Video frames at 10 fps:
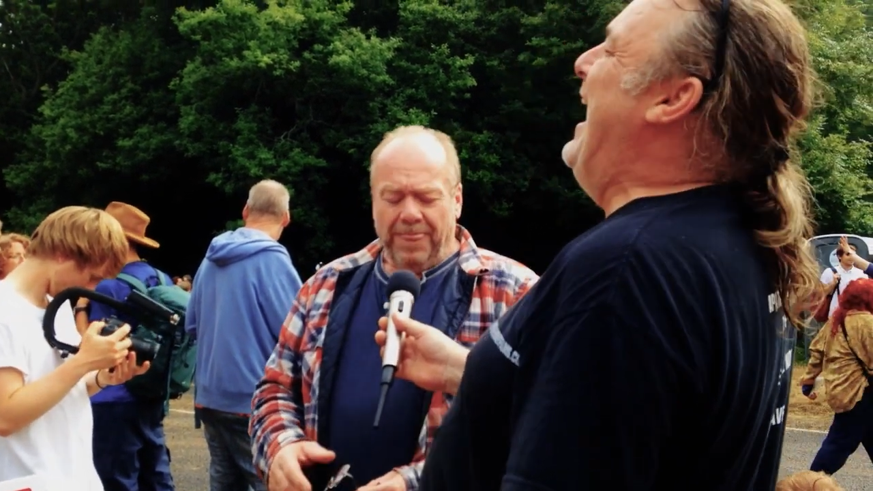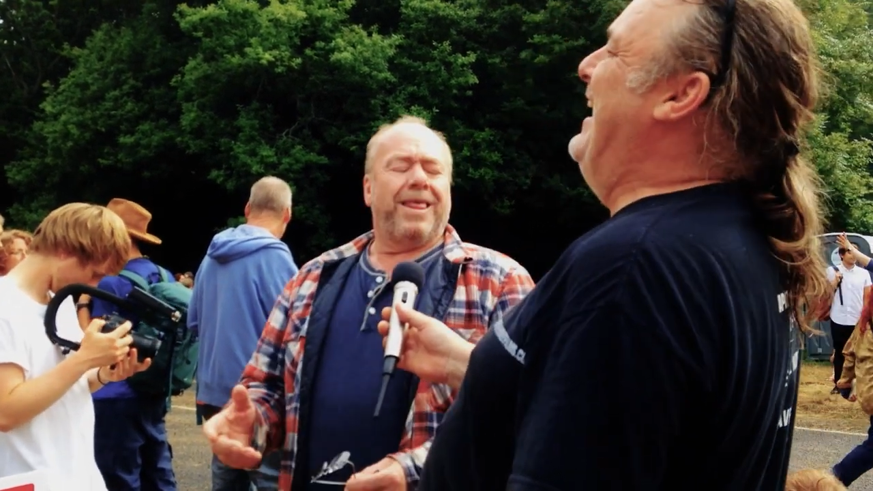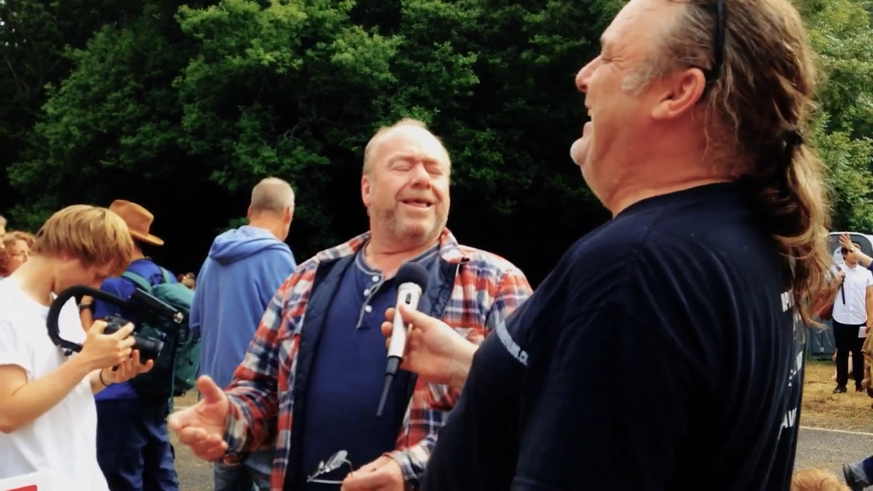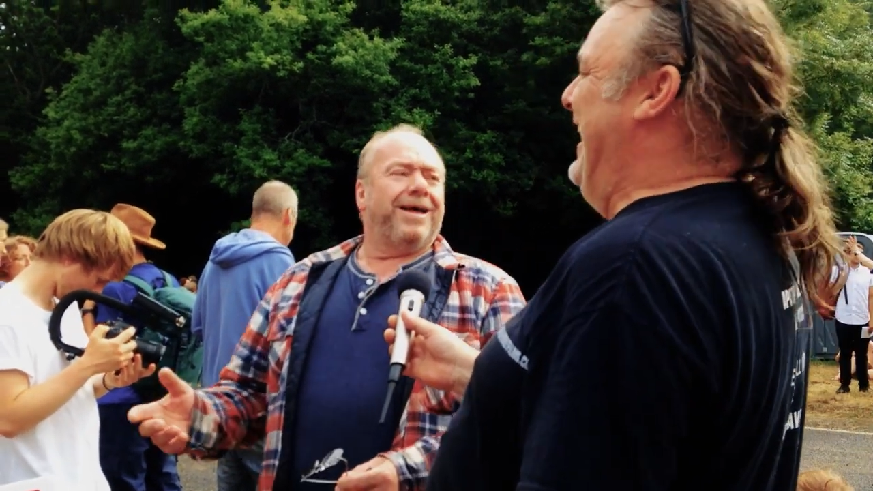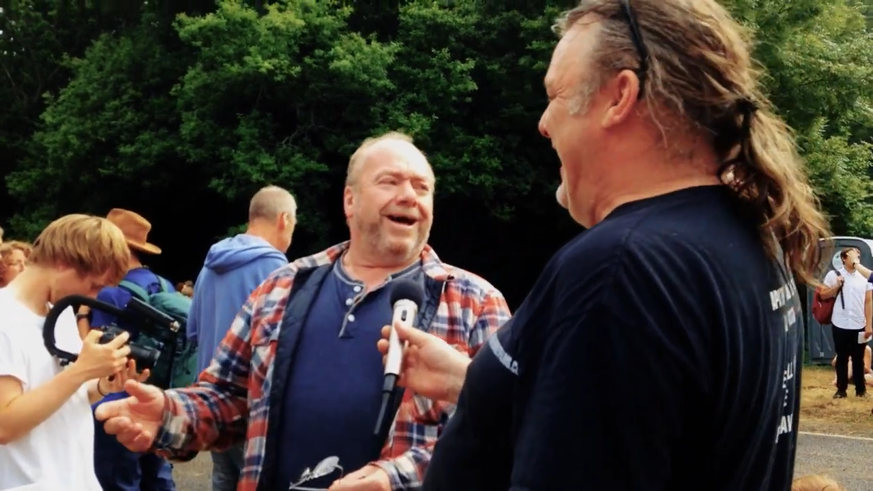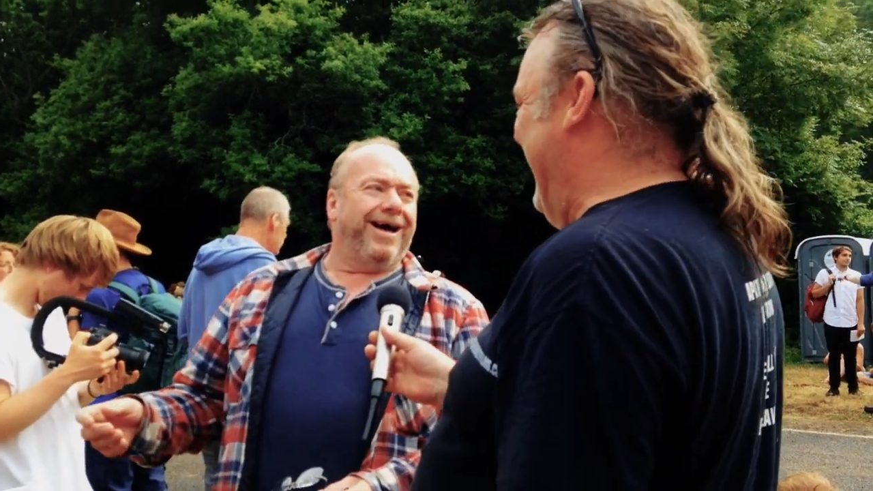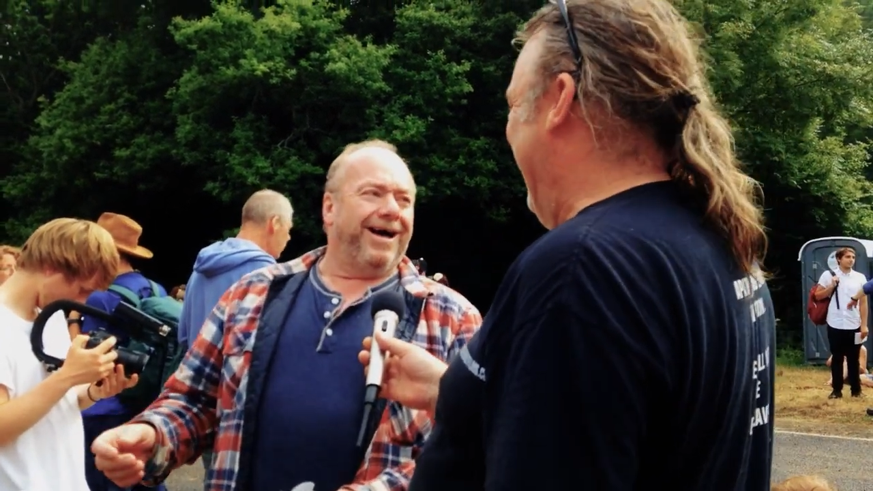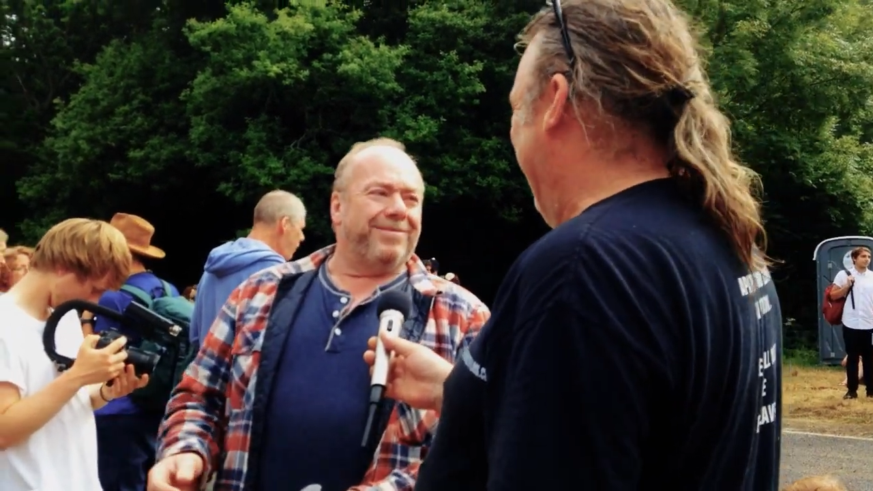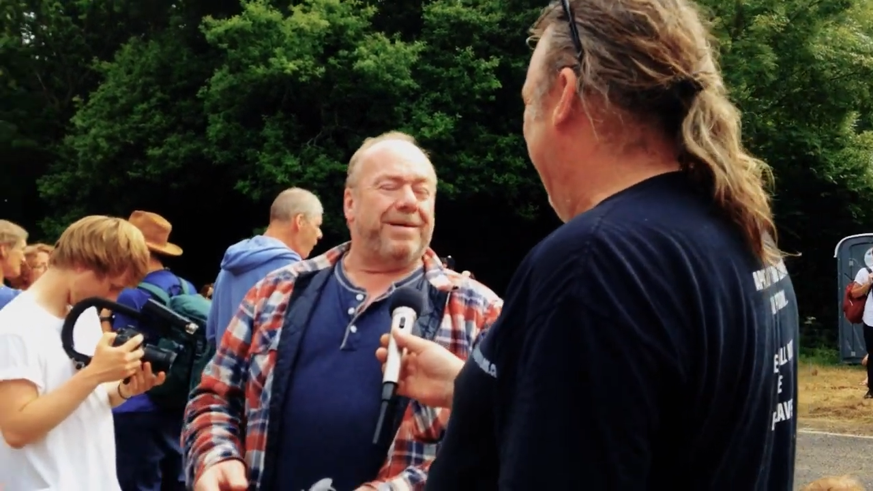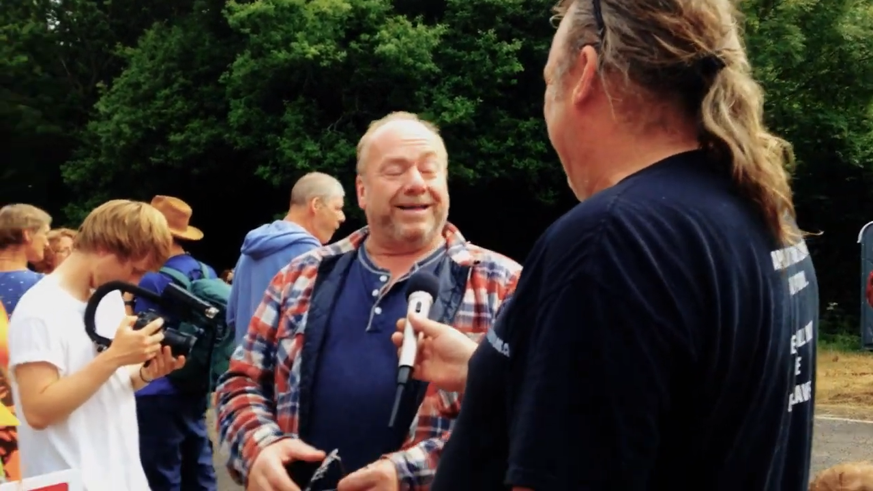
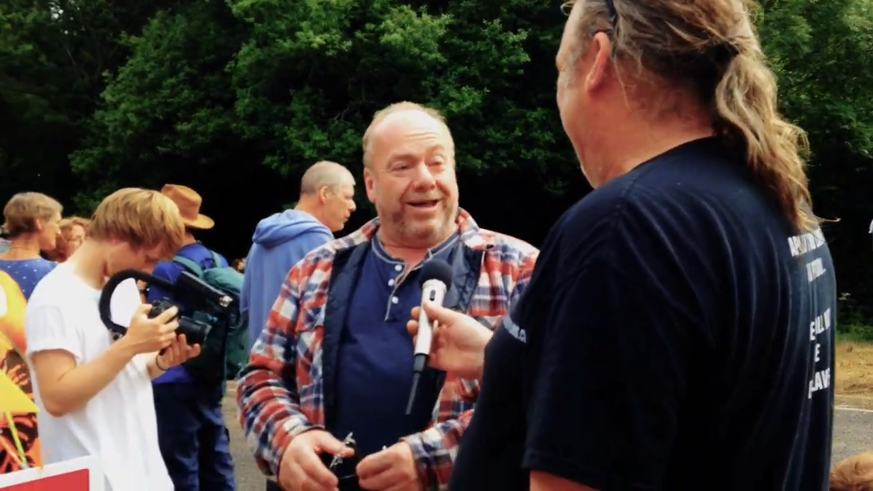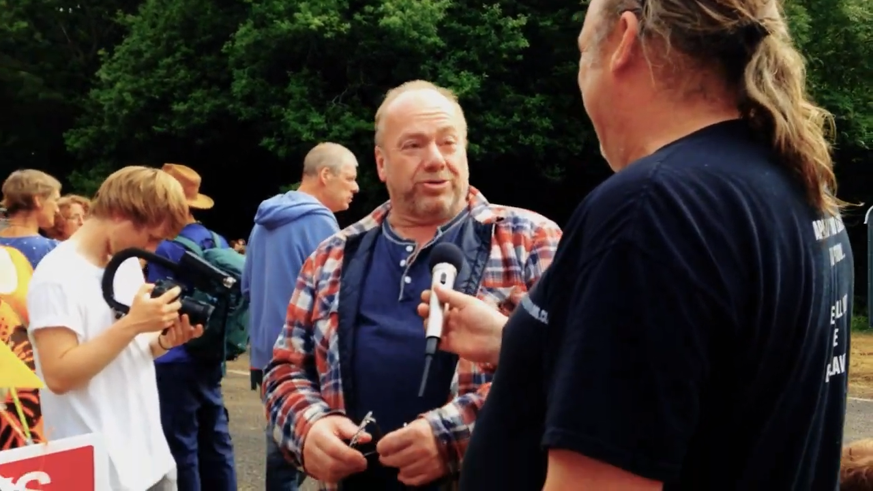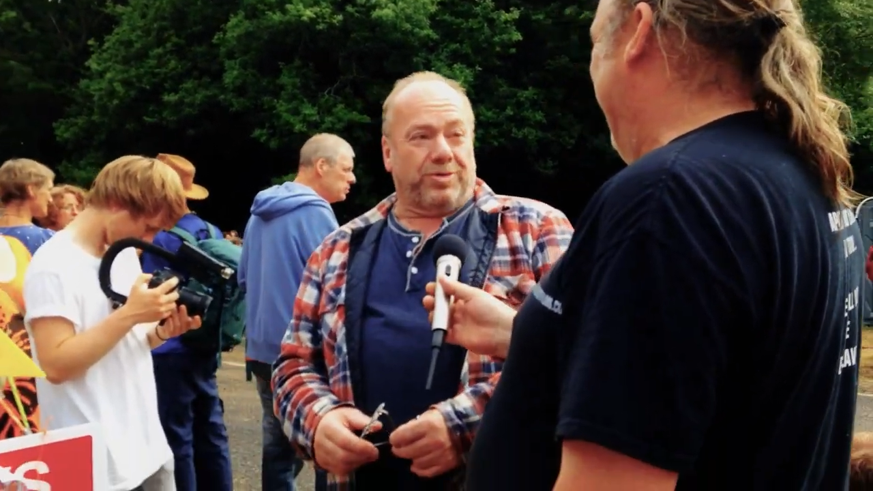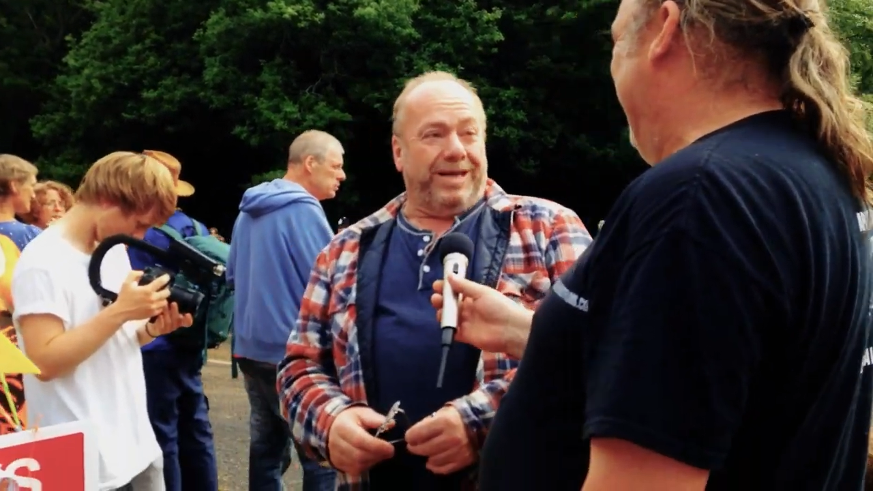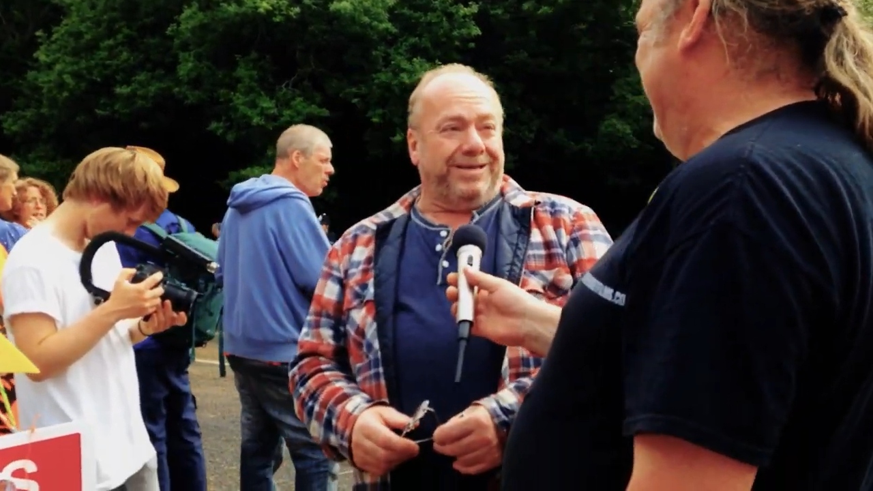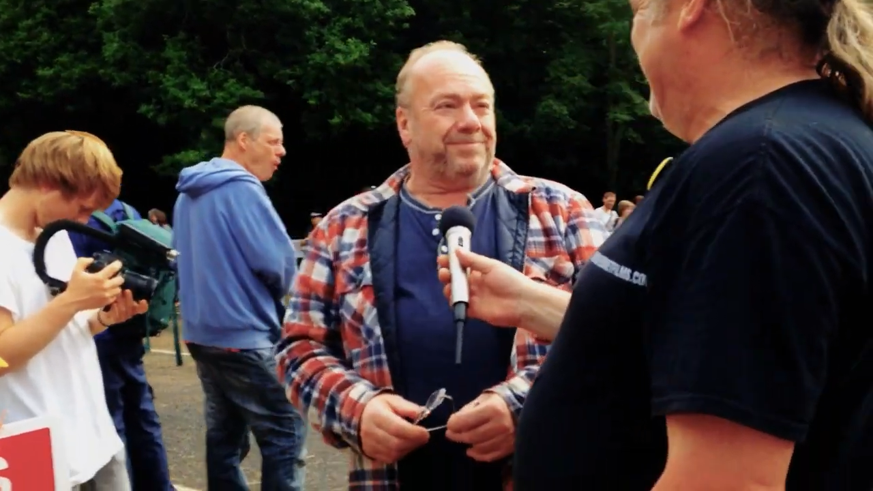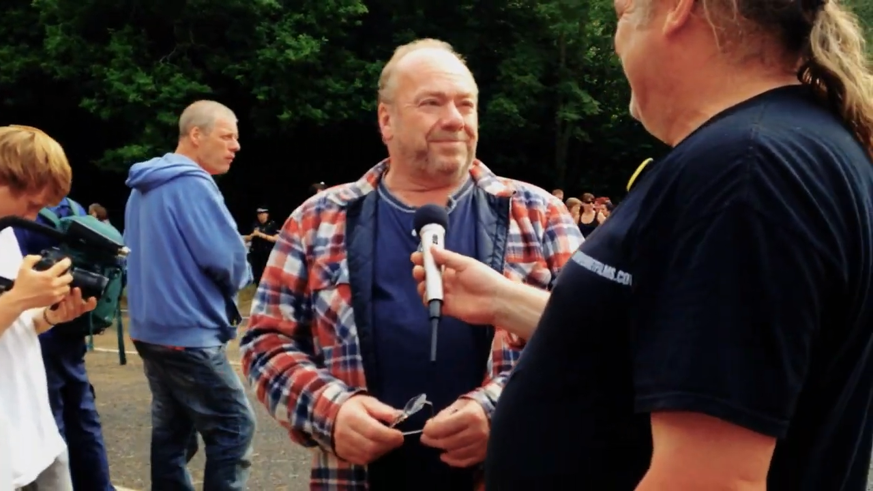and Elswick.